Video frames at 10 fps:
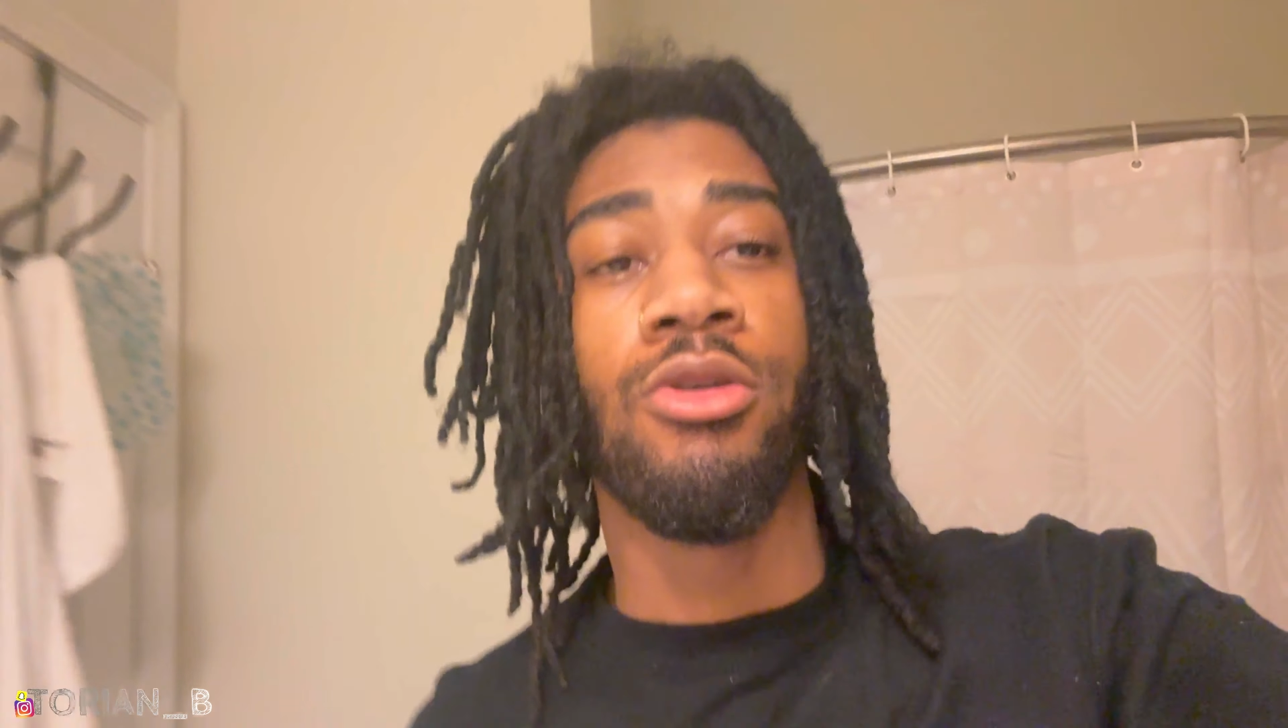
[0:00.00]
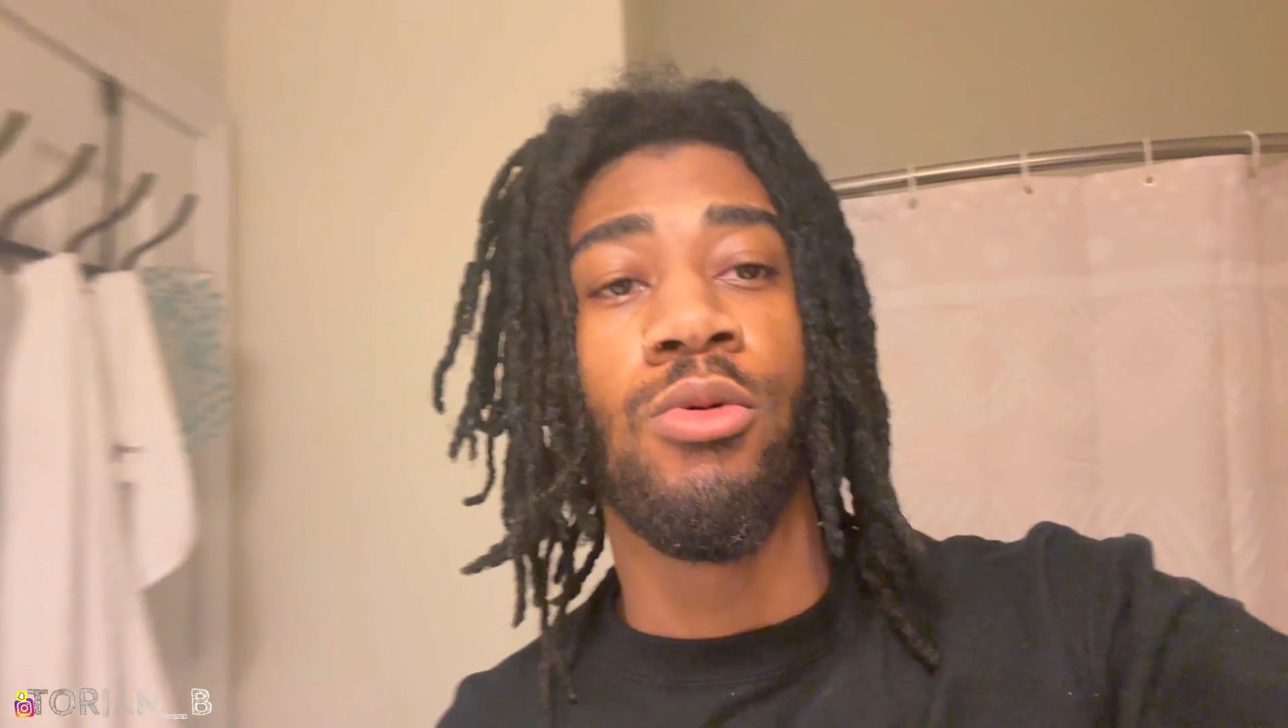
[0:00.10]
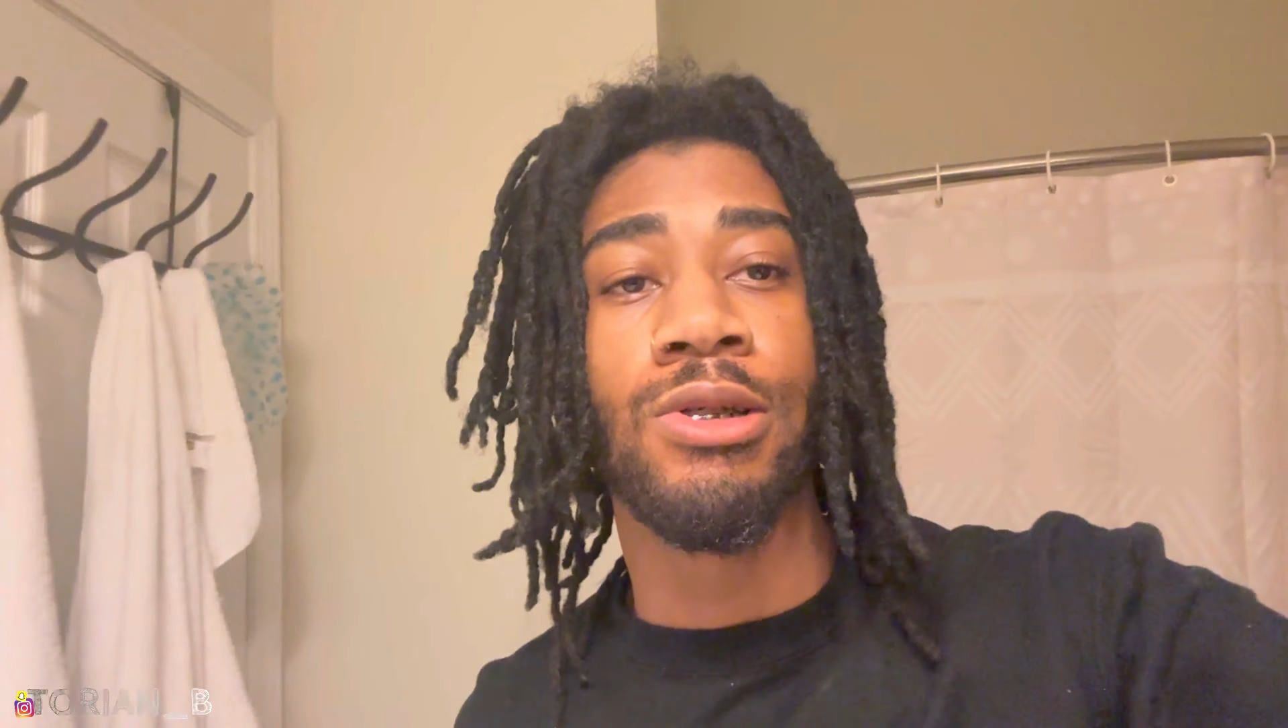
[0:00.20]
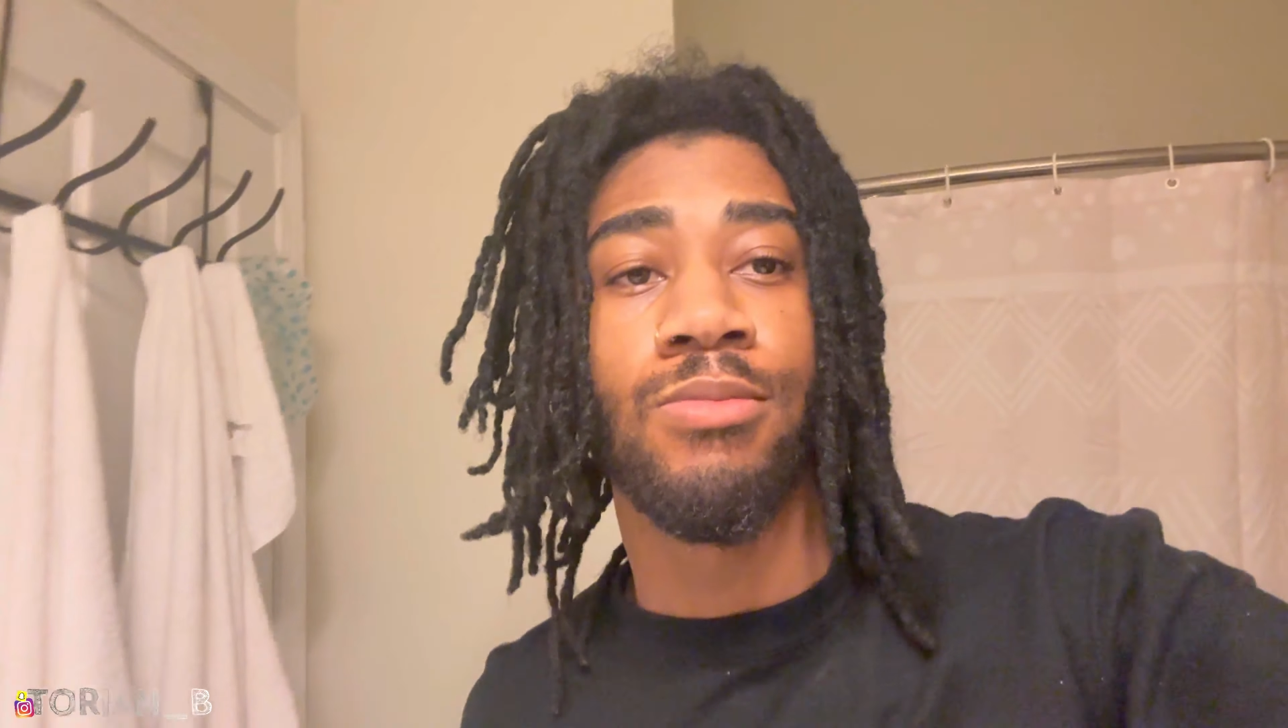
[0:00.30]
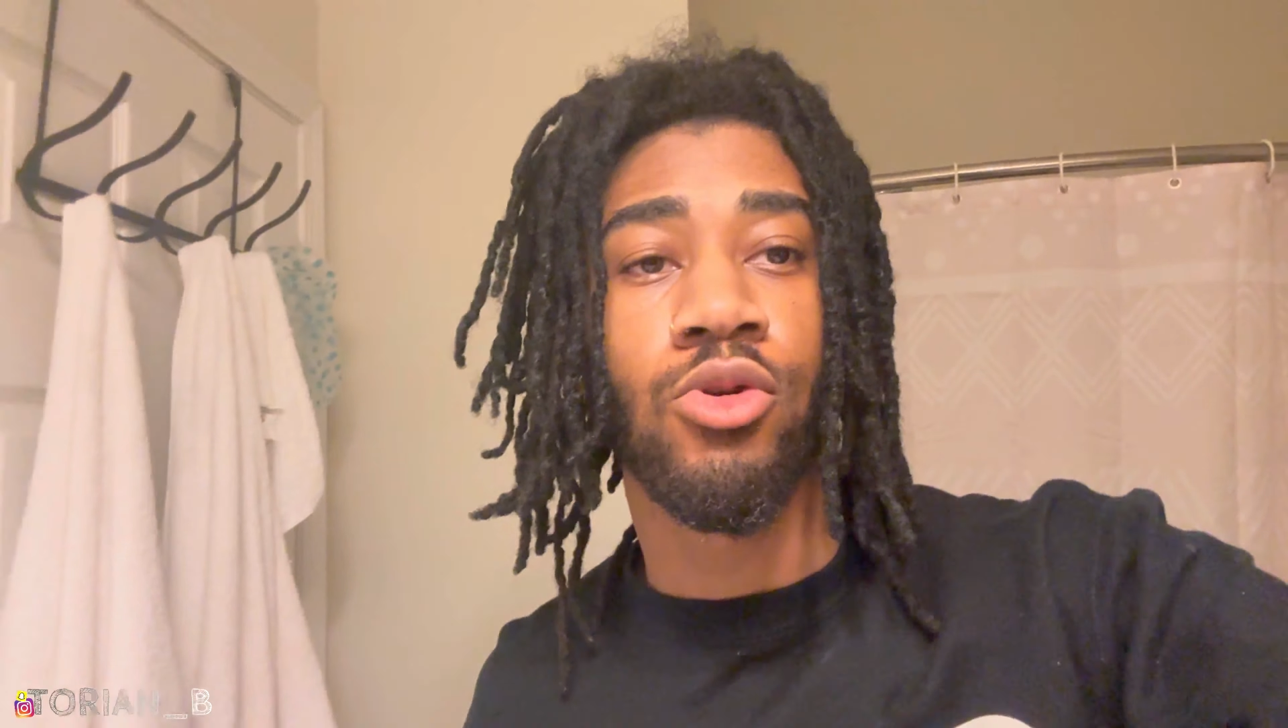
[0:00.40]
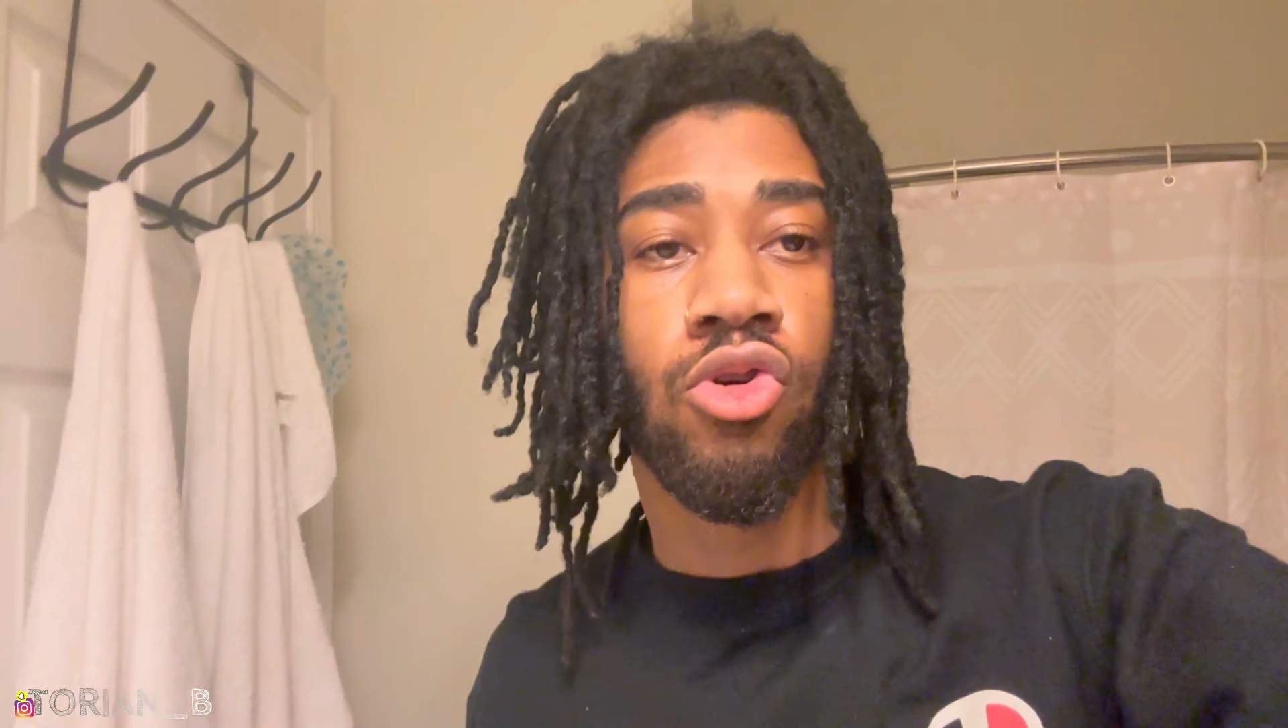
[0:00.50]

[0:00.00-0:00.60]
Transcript: doing some